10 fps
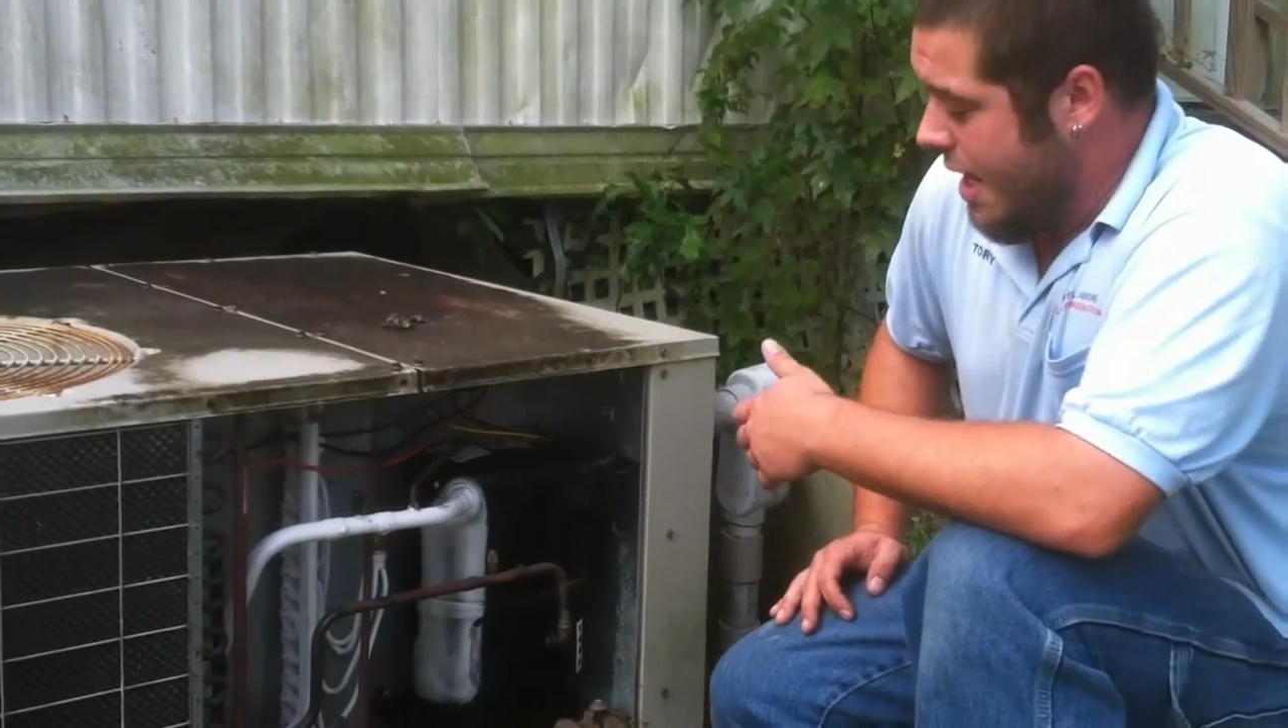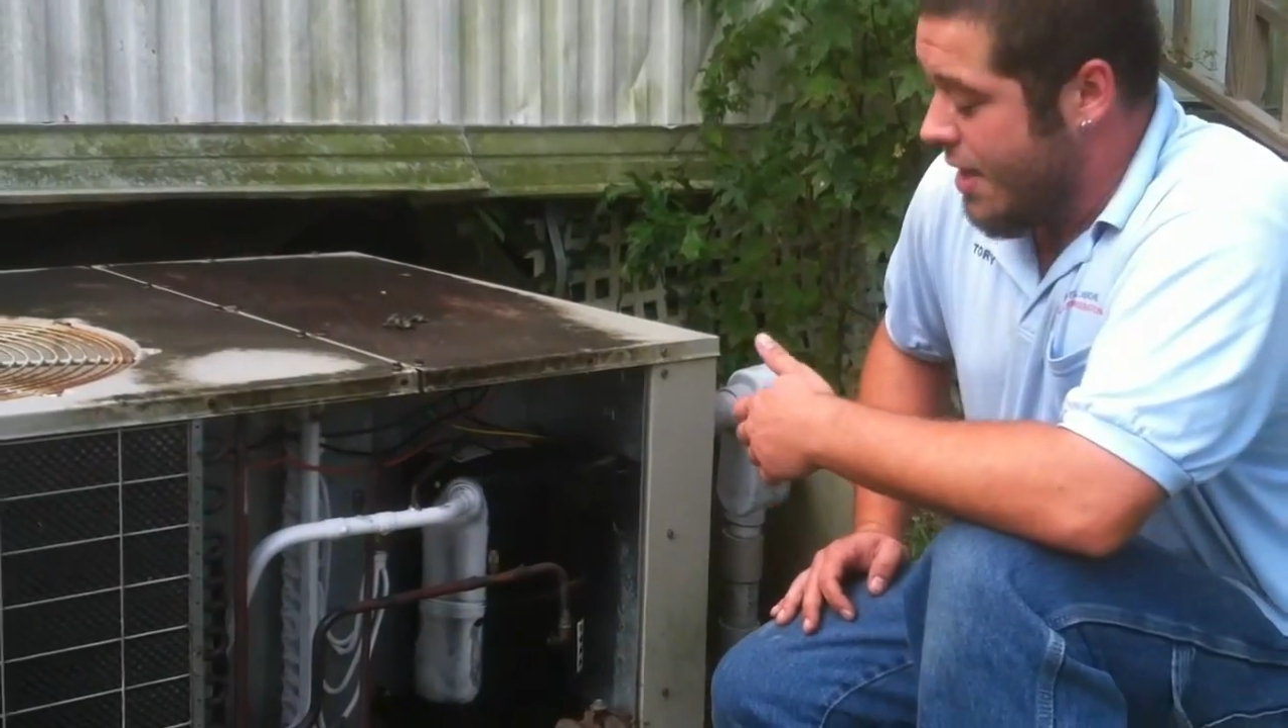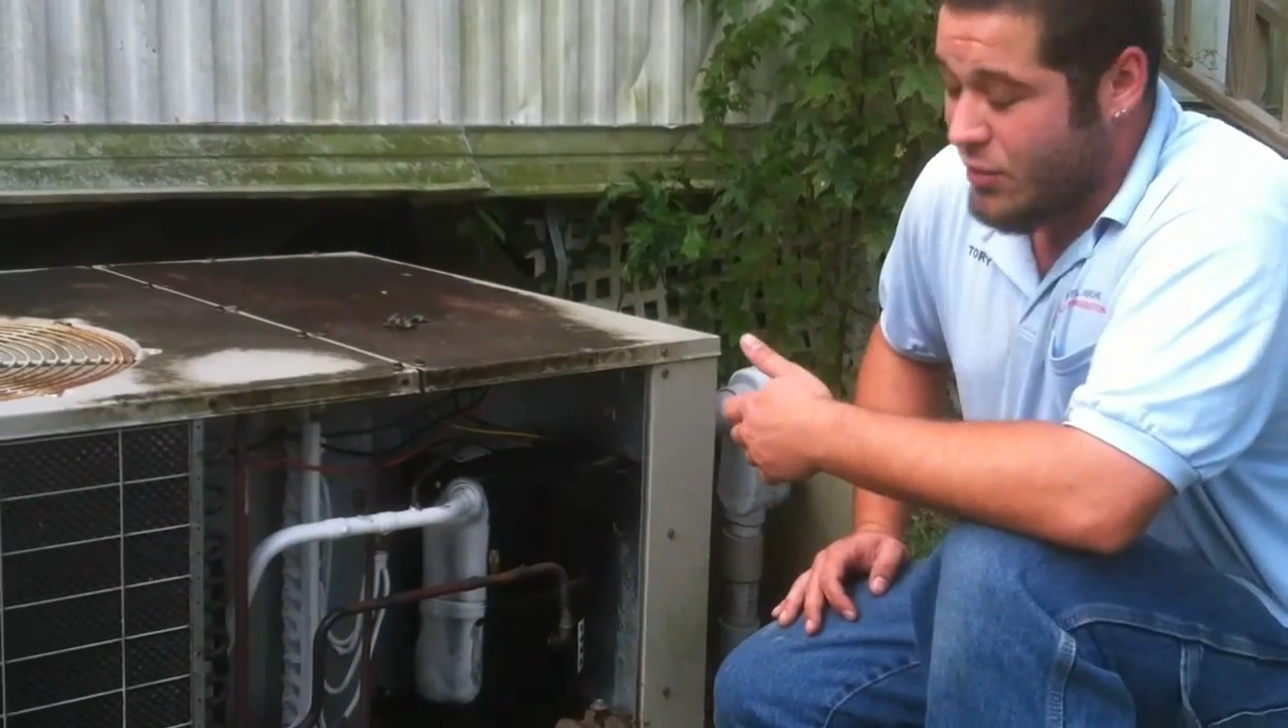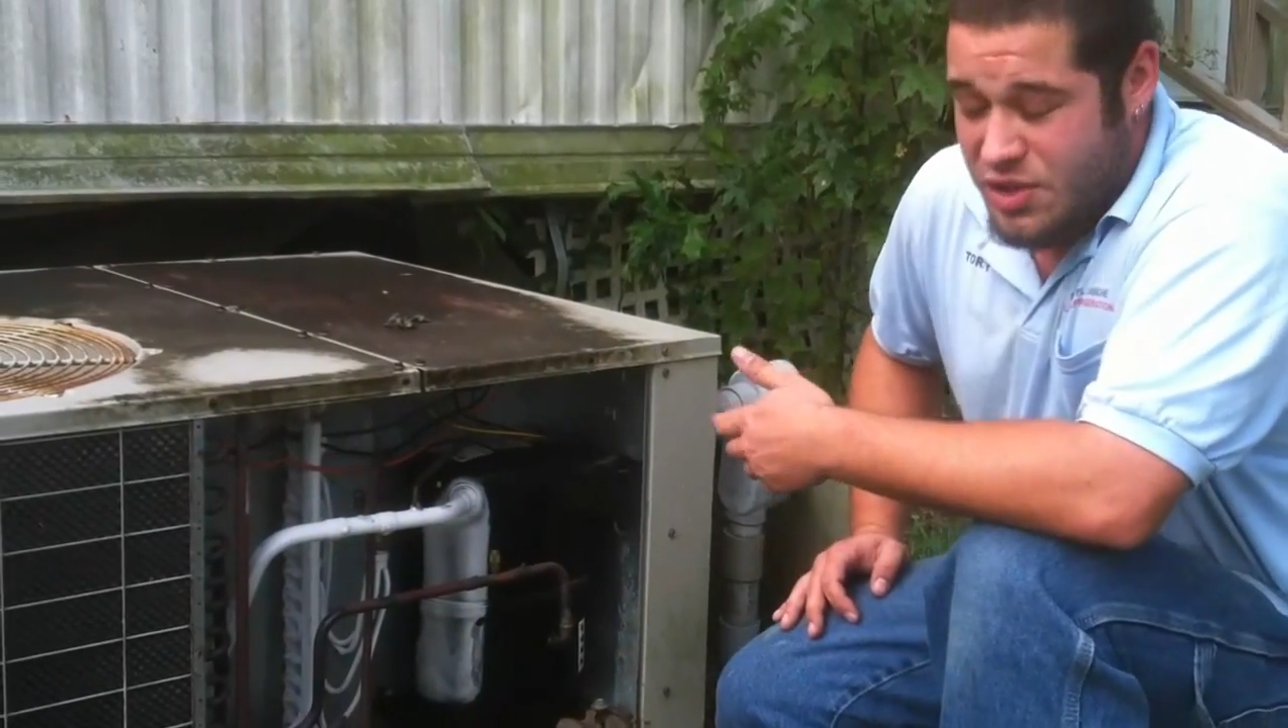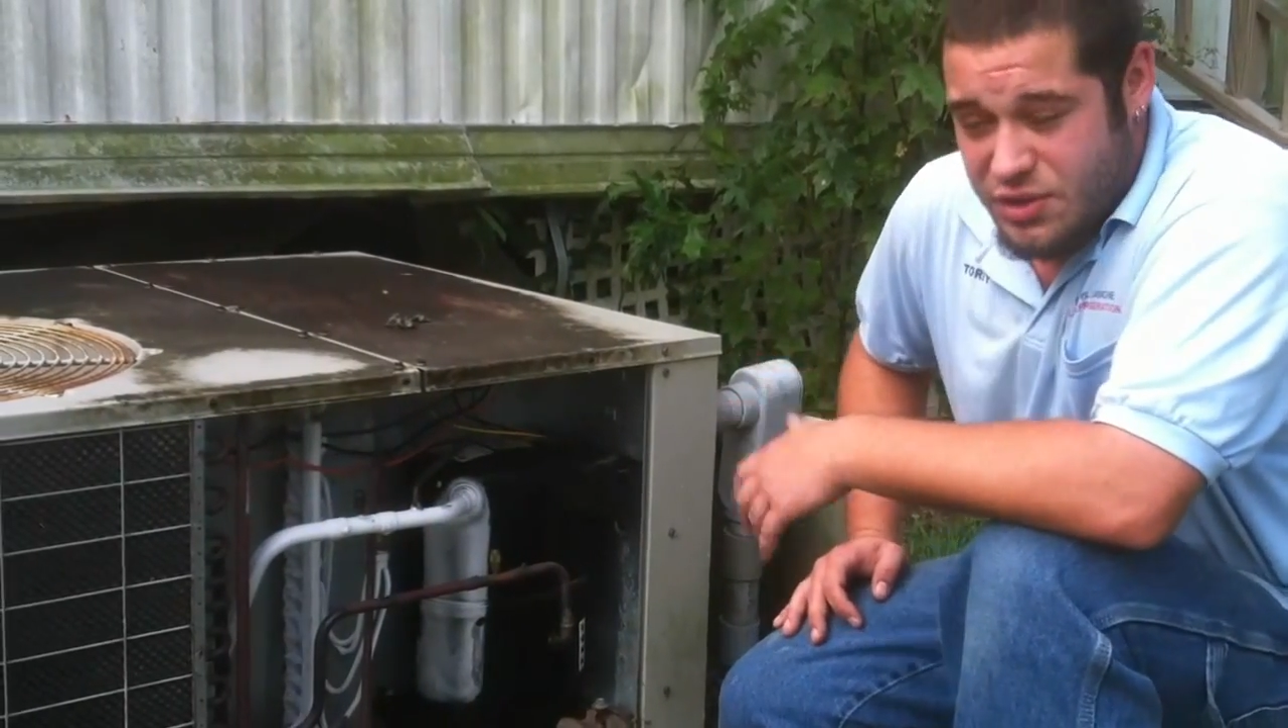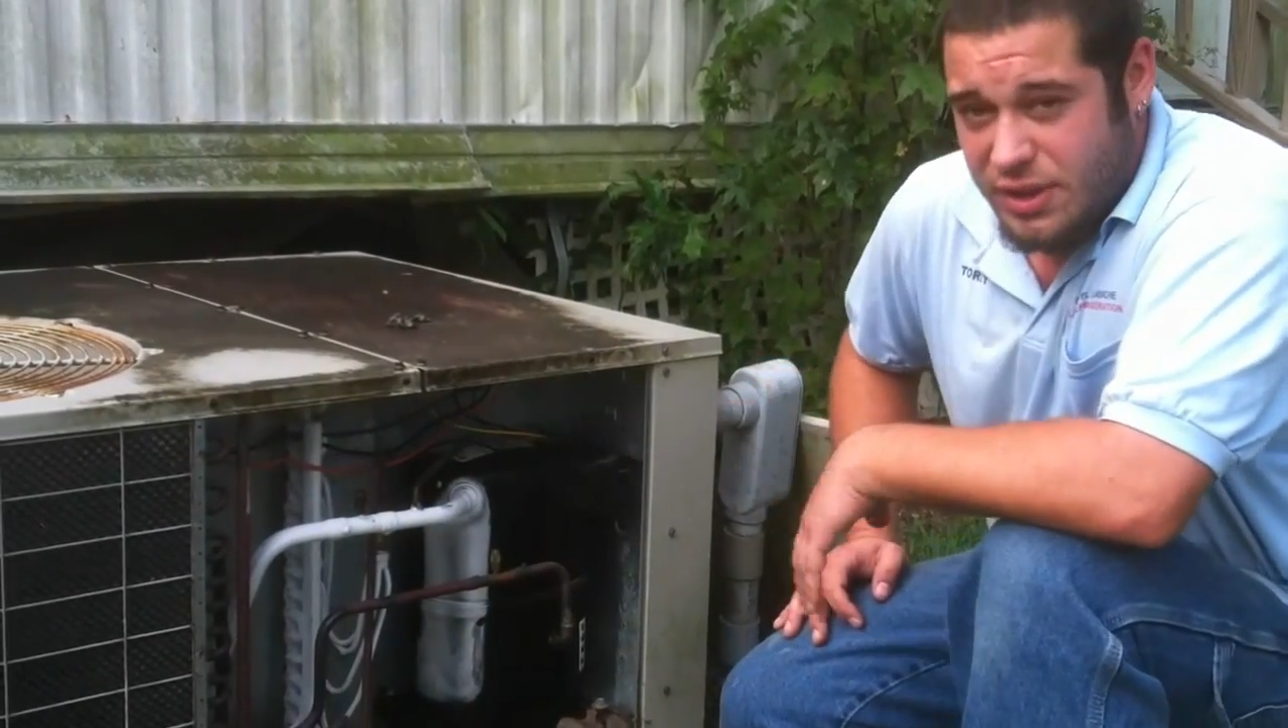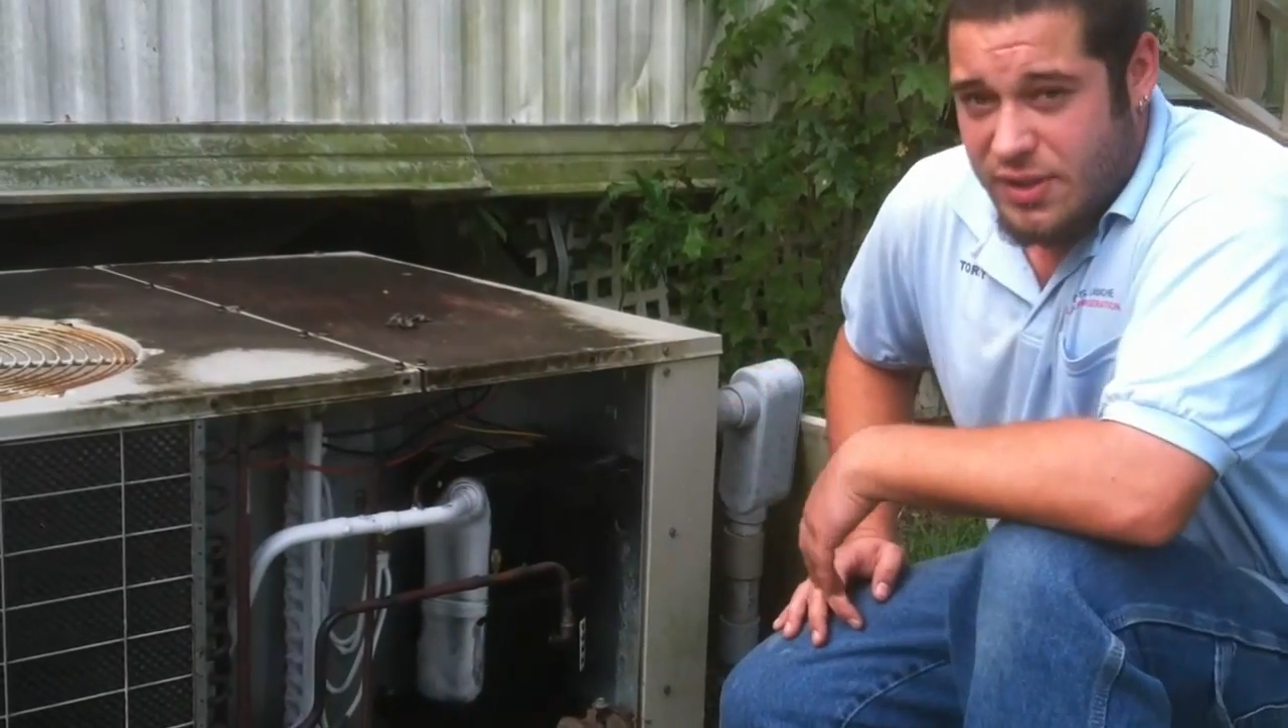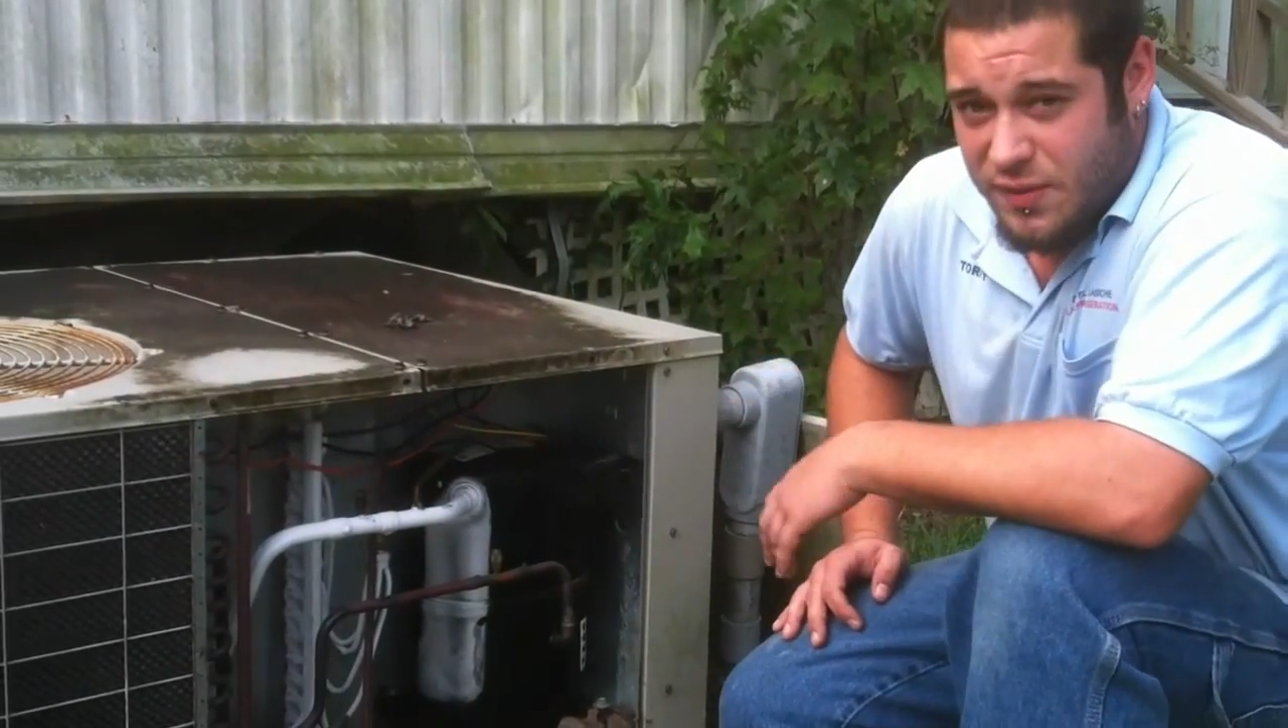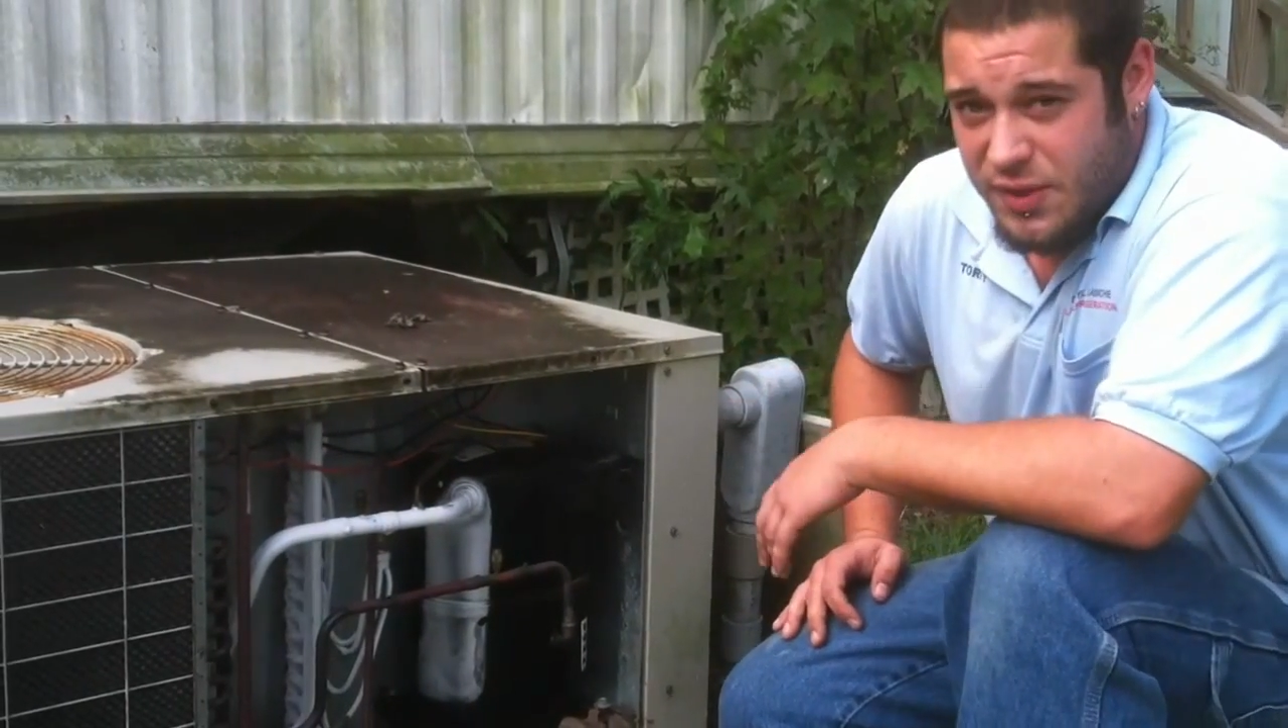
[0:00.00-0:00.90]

and restricted